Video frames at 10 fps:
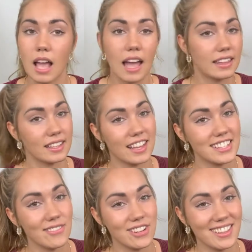I think that's
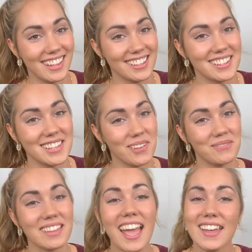everything. So
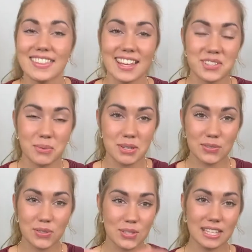thanks so much
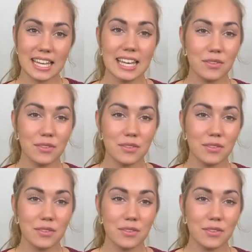for tuning in.